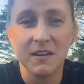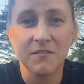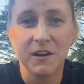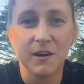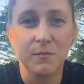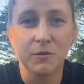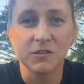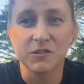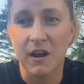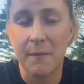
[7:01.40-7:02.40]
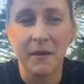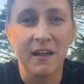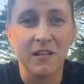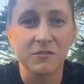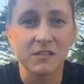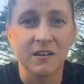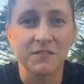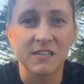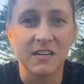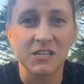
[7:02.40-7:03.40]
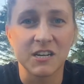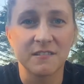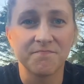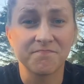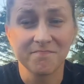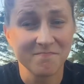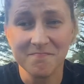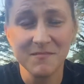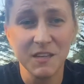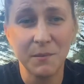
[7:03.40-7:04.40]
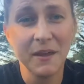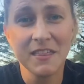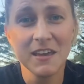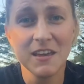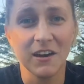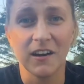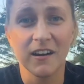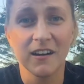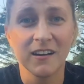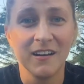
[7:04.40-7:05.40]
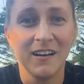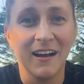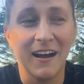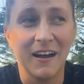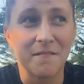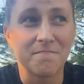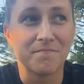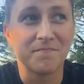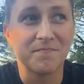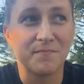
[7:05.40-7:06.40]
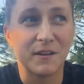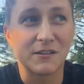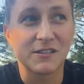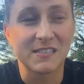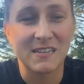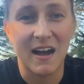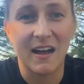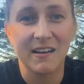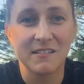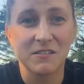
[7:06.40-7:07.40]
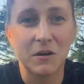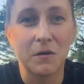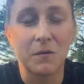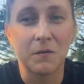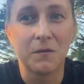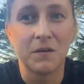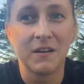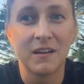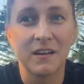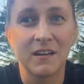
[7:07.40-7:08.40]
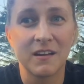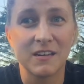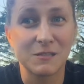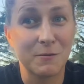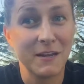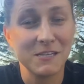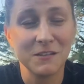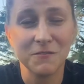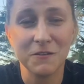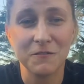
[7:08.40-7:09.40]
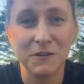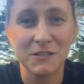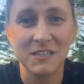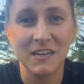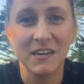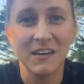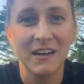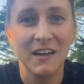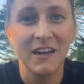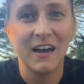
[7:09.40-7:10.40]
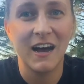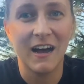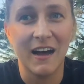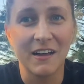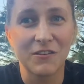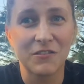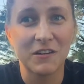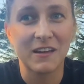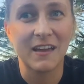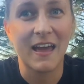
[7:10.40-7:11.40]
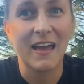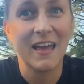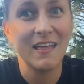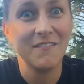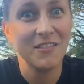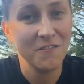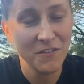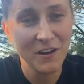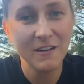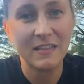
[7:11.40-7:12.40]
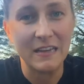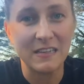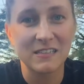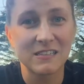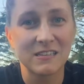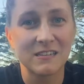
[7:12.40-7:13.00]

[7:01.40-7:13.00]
variables. You're not paying close enough attention. You may think you are, but you're just not. So especially for the first year, you're looking at the very least